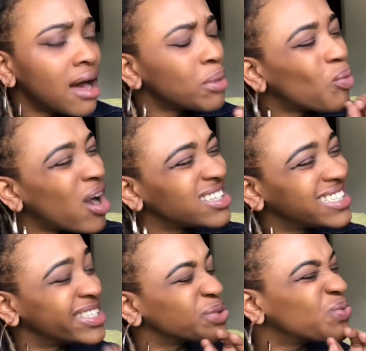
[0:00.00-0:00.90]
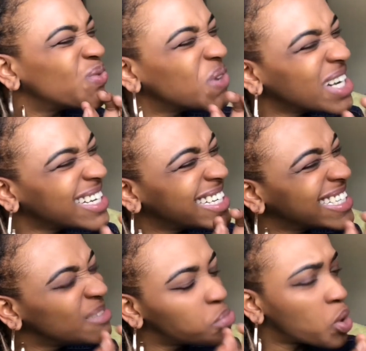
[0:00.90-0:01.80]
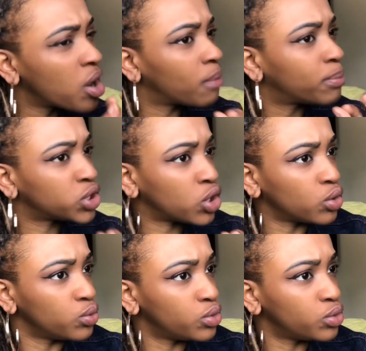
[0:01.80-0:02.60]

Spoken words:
I'ma watch just one more episode.